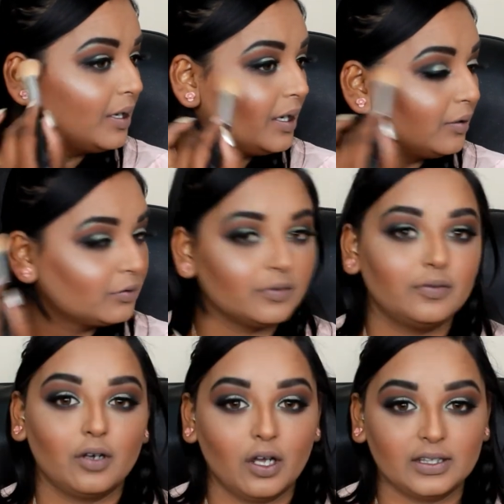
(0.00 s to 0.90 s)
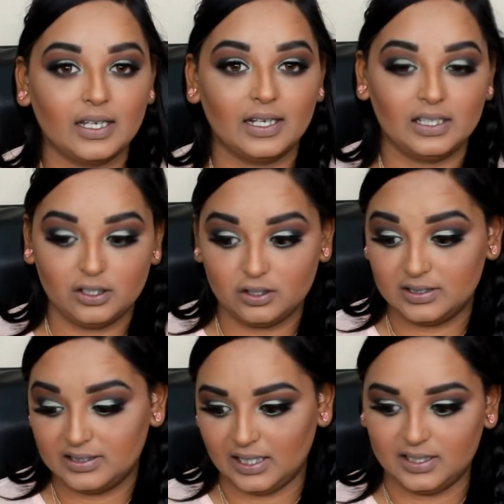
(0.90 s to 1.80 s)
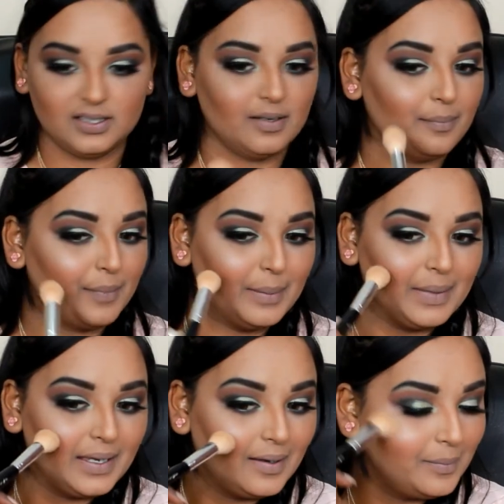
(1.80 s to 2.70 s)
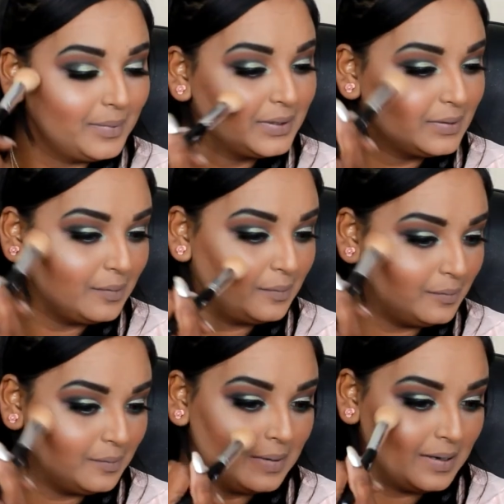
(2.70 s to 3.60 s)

I also forgot that I need to set my makeup so